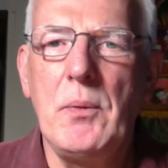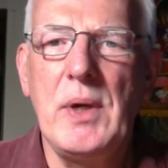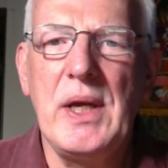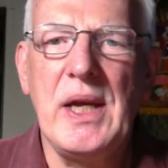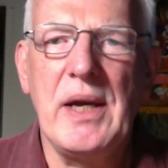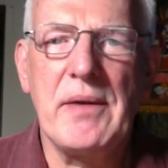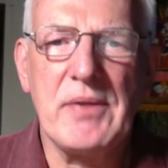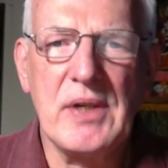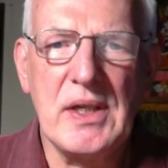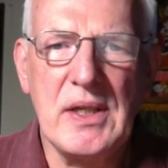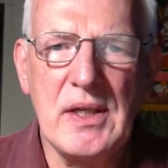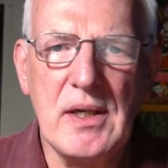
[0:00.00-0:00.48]

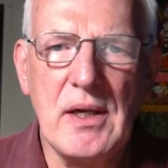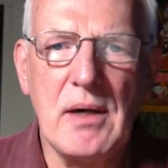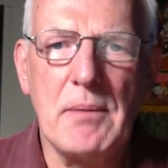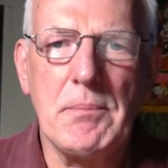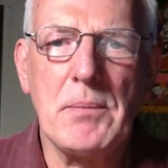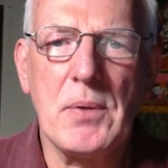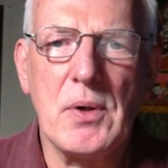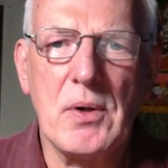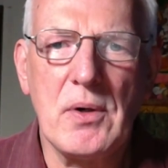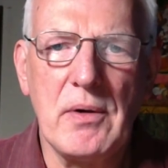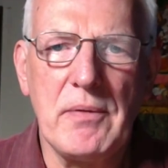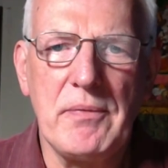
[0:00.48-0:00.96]
have a
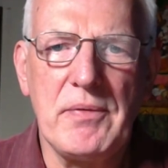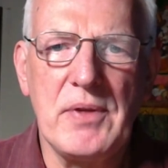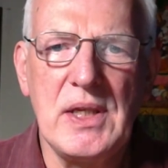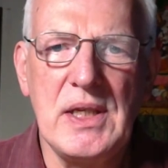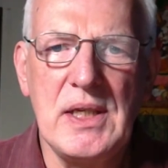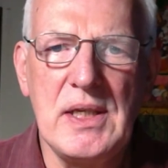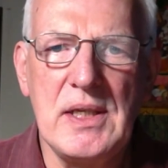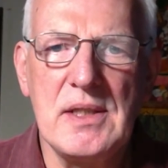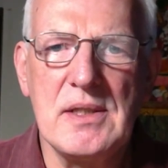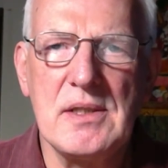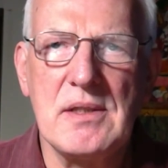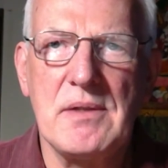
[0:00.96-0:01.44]
number of
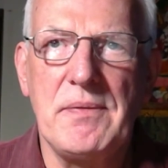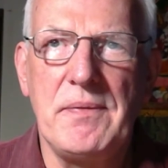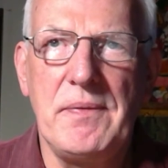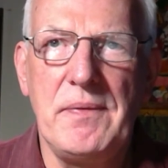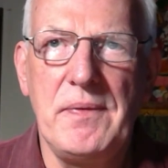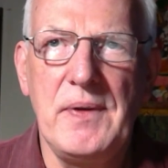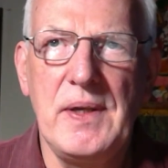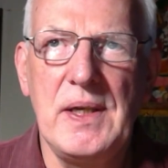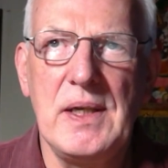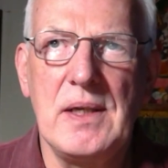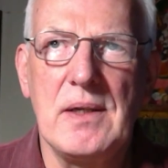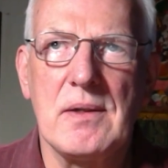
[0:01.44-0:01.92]
these
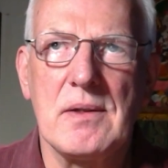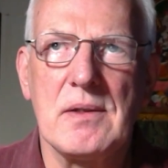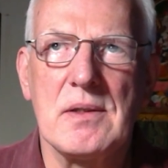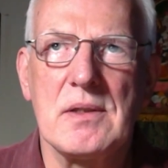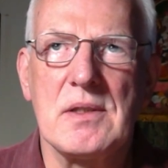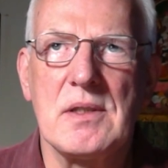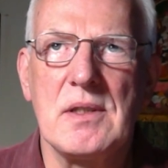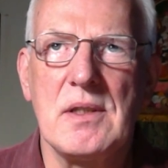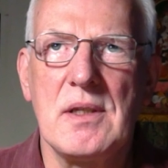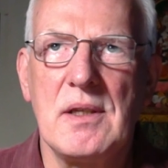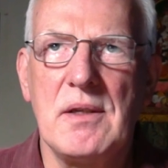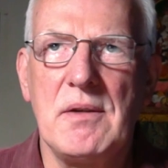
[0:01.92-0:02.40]

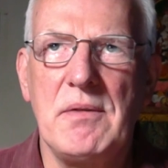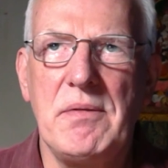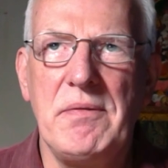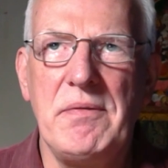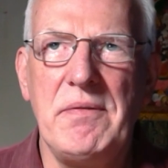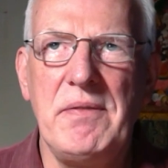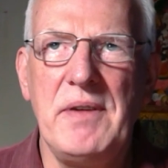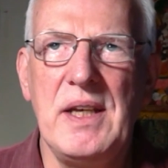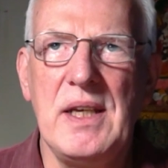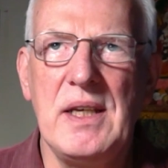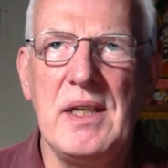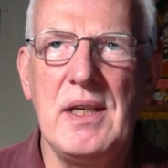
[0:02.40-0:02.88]
figures that
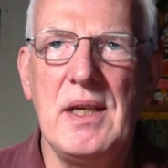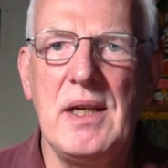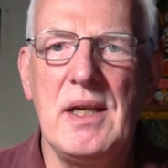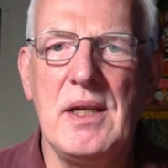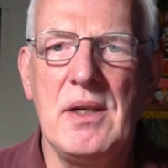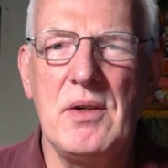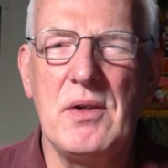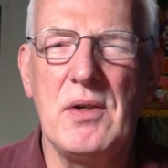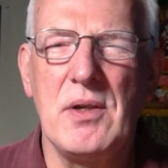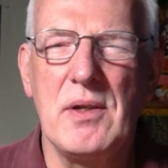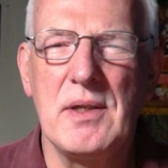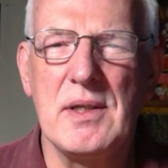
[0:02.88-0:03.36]
fit
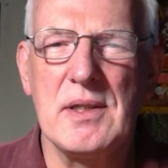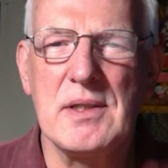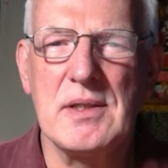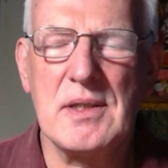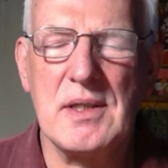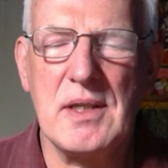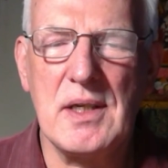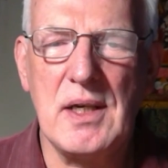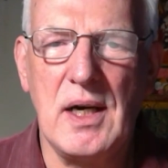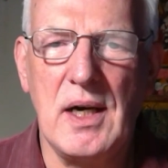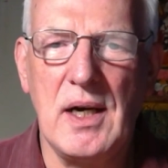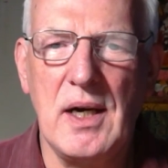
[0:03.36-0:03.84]
into this
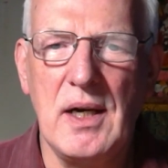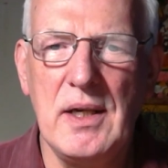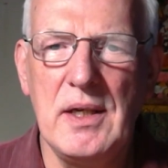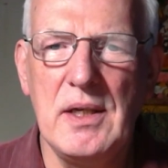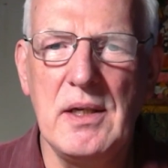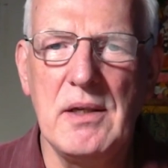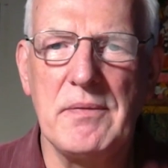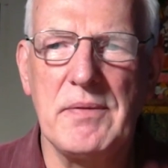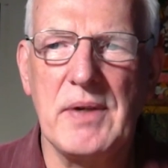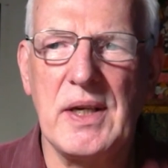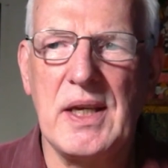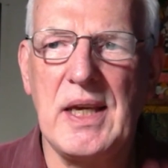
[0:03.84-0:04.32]
kind
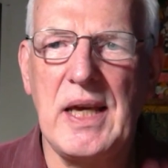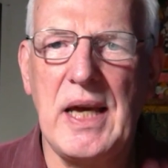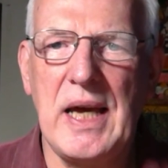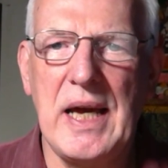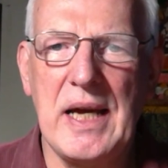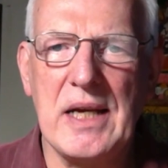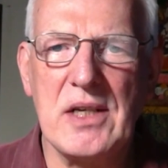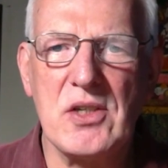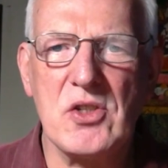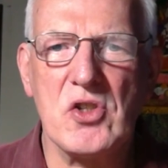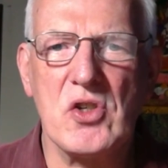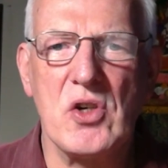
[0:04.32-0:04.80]
of a
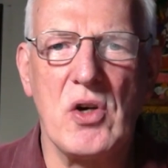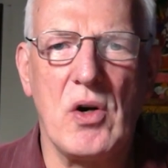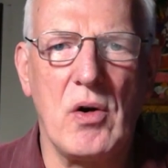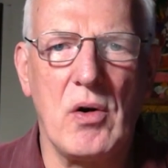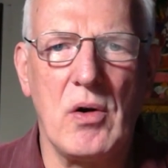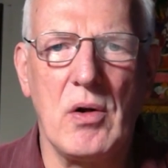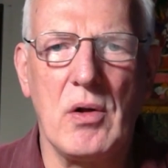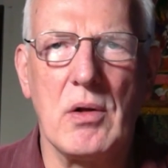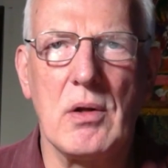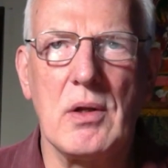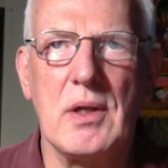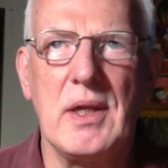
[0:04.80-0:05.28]

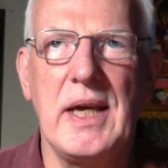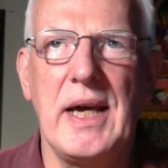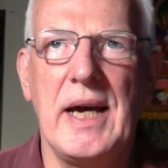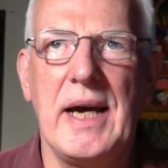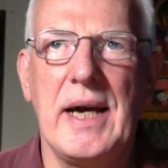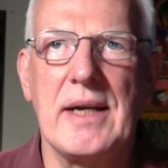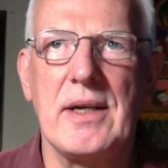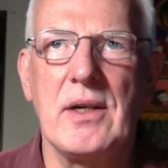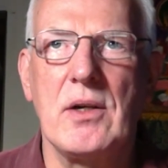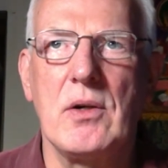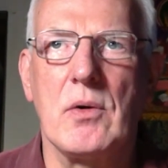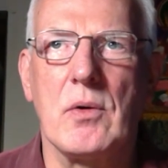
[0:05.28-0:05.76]
catch-all
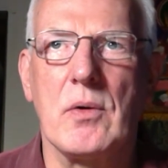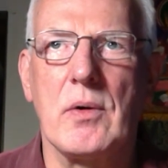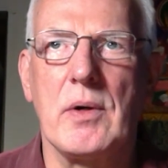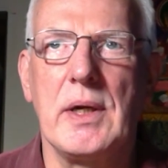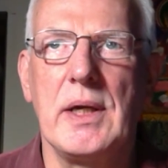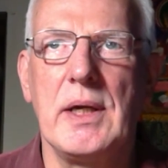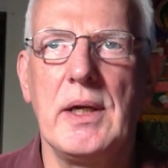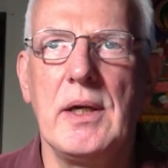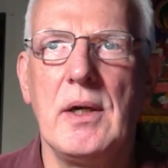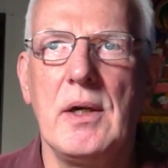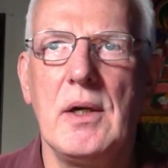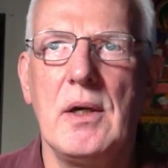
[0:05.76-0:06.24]

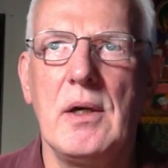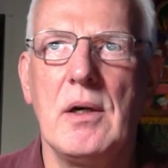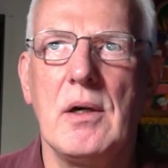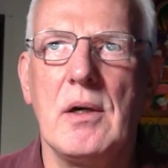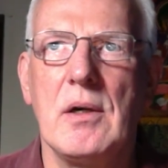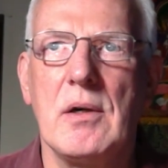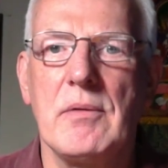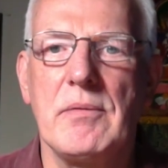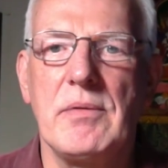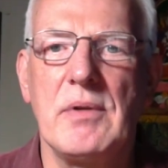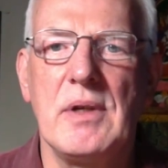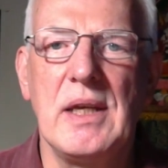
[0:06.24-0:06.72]
category
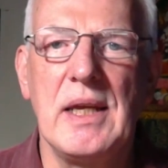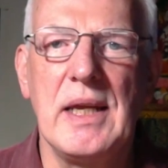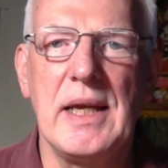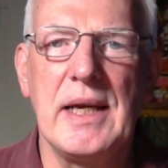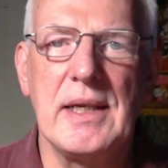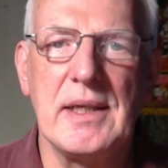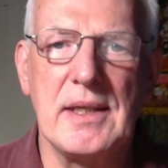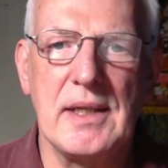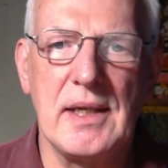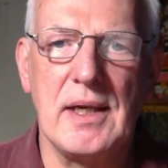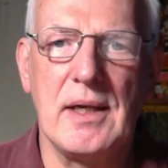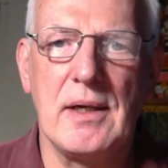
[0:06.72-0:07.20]
of
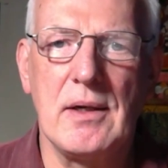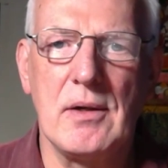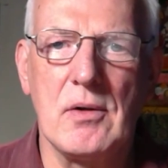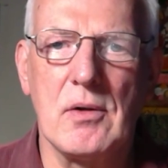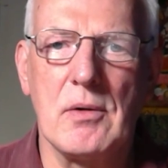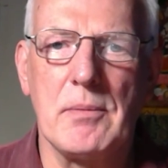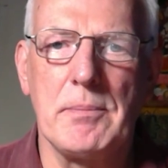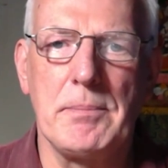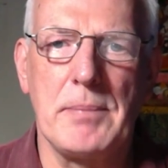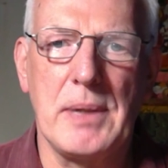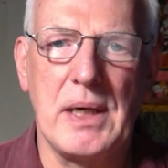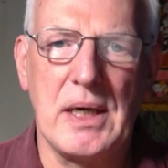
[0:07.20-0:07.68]
Legden or
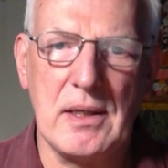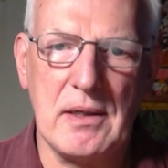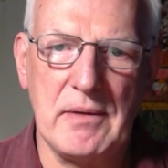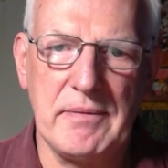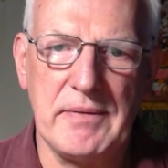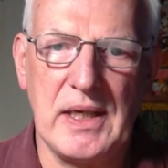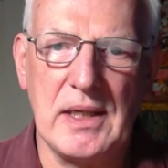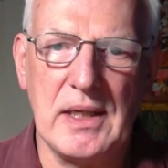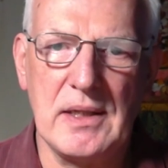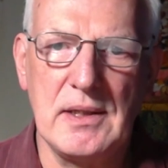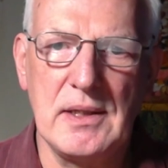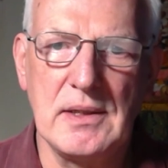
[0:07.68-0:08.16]

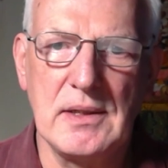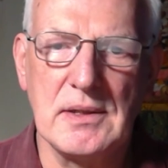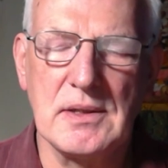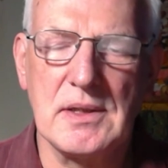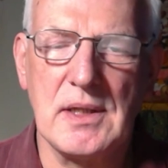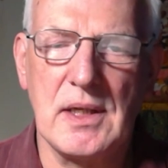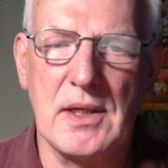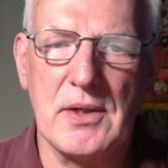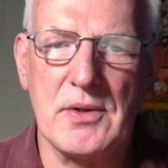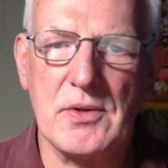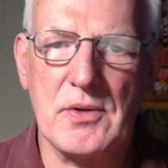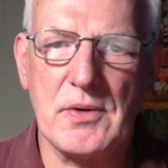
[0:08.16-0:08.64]
Bhagavat in
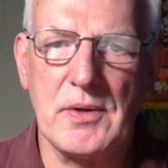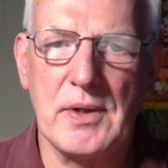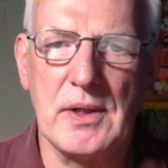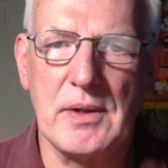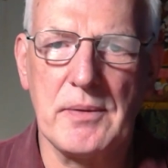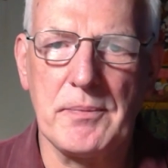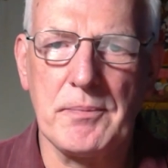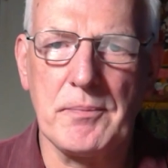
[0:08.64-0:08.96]
Sanskrit.